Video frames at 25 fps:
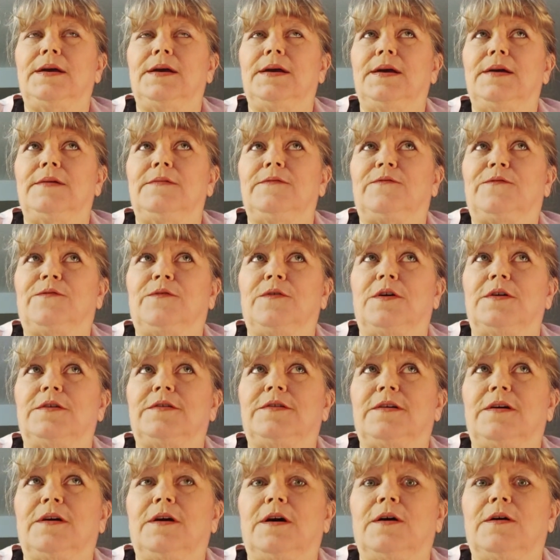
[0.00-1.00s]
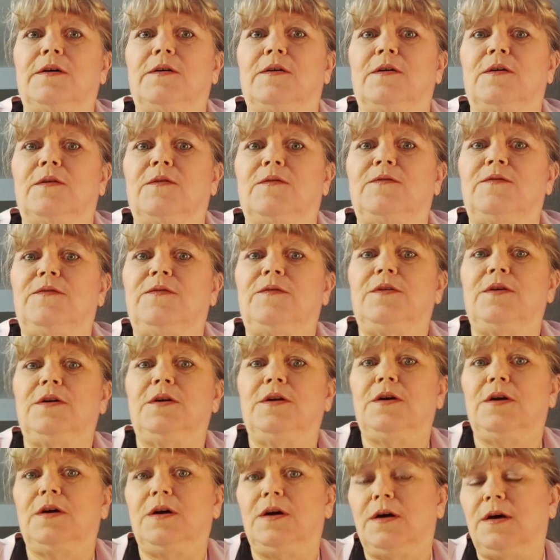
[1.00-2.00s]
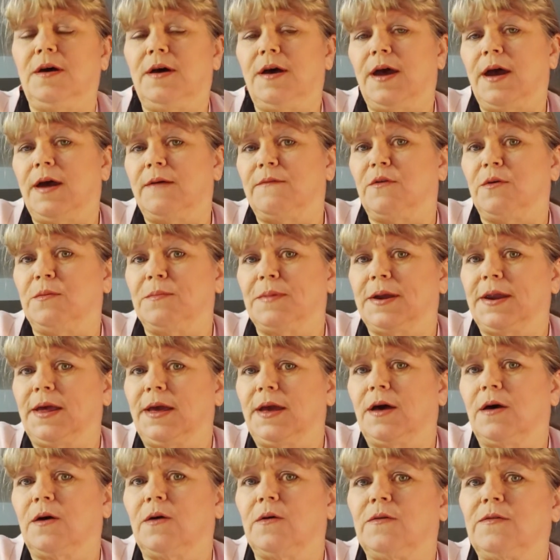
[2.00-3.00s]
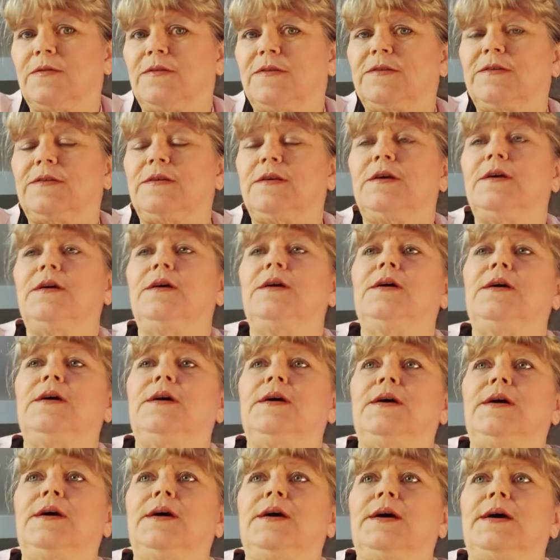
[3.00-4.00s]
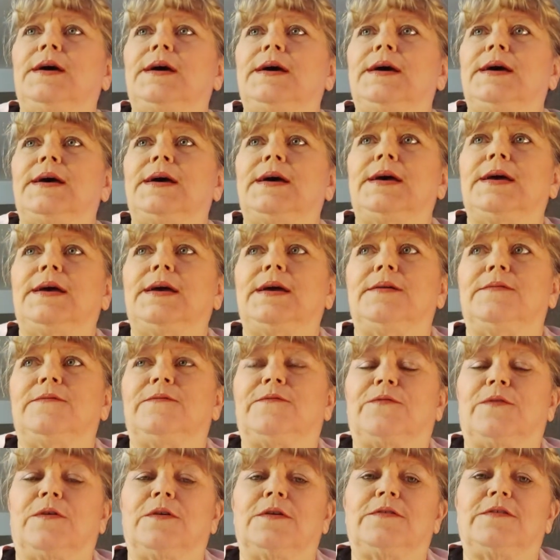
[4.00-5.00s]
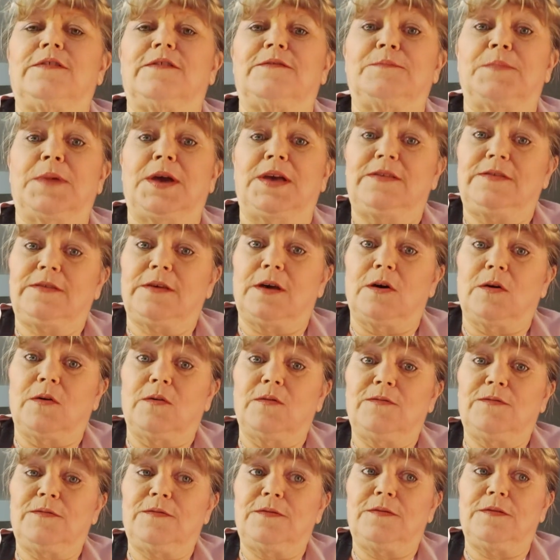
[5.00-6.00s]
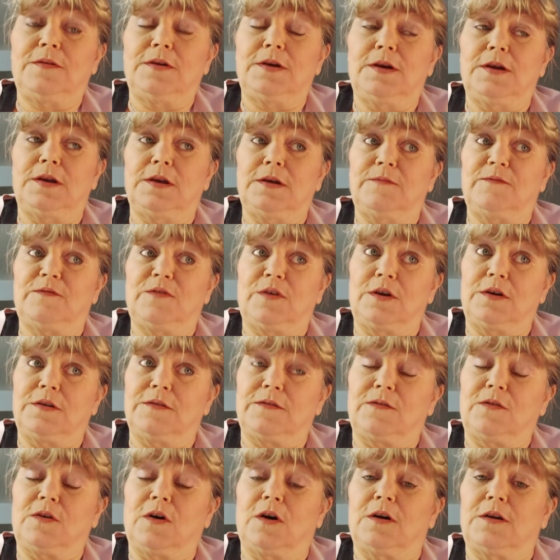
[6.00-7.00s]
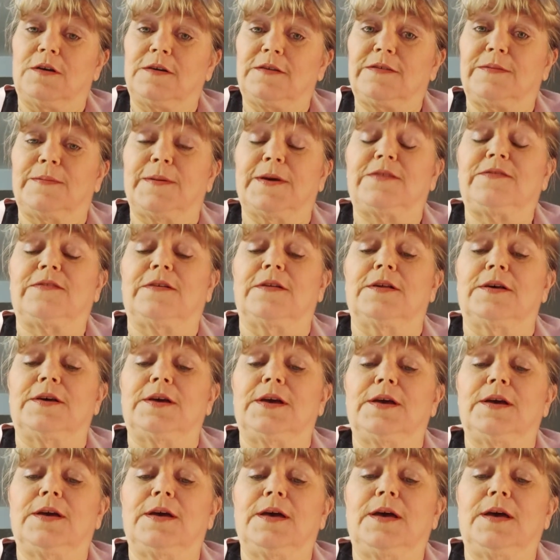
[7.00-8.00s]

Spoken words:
in front of everybody else, in front of myself, and in front of God especially.